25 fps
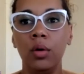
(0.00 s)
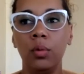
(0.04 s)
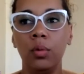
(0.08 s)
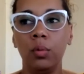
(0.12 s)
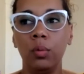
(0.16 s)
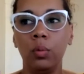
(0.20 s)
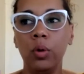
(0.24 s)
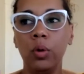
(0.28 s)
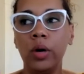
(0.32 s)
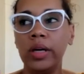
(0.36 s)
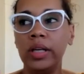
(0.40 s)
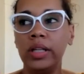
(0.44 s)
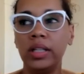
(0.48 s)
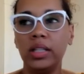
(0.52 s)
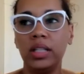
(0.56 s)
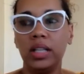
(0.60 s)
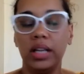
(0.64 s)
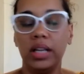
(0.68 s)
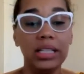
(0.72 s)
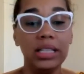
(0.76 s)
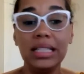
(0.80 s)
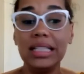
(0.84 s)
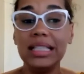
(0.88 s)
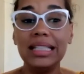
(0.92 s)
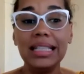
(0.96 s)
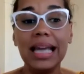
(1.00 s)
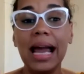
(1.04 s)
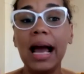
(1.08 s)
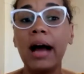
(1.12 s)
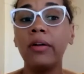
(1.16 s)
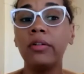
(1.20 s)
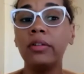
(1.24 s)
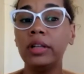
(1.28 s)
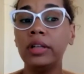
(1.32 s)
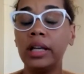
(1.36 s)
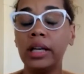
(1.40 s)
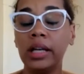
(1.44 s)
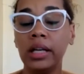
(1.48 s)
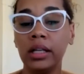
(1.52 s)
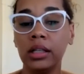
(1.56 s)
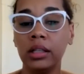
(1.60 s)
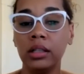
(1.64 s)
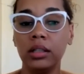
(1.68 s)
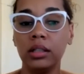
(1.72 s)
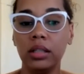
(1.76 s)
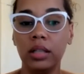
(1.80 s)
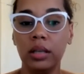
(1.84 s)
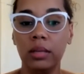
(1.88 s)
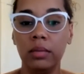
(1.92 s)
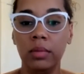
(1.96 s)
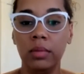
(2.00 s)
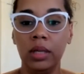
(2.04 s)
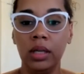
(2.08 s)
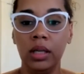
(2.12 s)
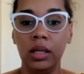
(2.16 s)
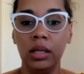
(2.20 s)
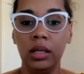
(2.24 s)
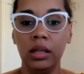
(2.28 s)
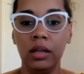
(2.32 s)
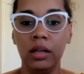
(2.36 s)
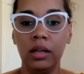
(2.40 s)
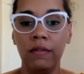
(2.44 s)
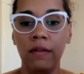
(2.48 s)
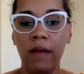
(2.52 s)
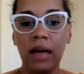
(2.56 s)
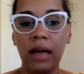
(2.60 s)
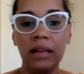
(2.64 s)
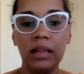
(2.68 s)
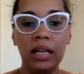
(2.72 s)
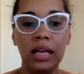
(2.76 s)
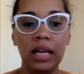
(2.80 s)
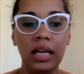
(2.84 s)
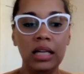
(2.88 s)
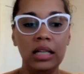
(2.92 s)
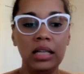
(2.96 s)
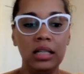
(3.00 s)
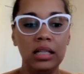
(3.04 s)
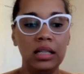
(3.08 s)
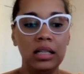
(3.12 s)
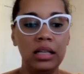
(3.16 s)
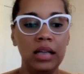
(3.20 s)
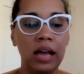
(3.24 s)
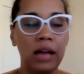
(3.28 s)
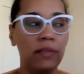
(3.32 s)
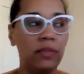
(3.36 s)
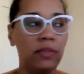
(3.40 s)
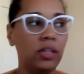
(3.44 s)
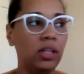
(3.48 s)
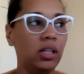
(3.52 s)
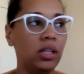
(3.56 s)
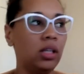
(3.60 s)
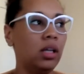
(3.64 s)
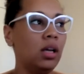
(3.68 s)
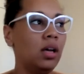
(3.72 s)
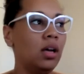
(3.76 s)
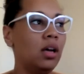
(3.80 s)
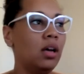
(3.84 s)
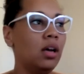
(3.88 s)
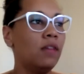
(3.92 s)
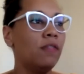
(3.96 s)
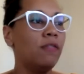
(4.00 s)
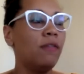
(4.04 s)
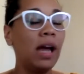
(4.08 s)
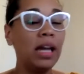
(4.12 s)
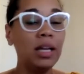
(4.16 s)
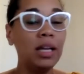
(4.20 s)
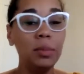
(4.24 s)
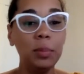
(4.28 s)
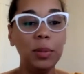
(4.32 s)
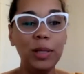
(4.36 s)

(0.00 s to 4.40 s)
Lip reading: was astounding to me. The fact that I didn't have to find